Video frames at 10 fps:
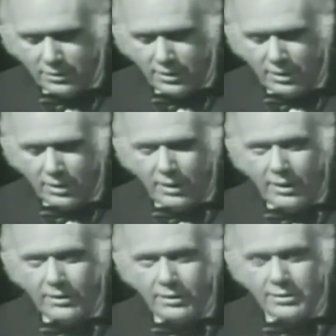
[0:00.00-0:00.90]
and
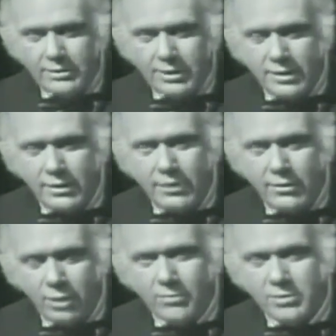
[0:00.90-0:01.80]
this had an
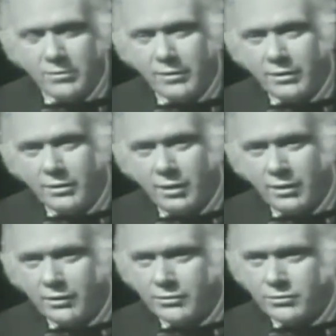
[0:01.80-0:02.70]
enormous effect on the
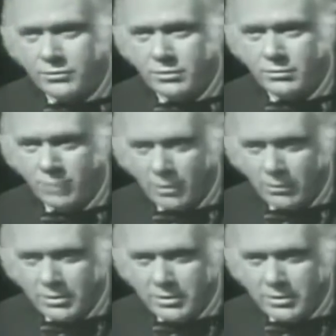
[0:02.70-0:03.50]
audience. What was it?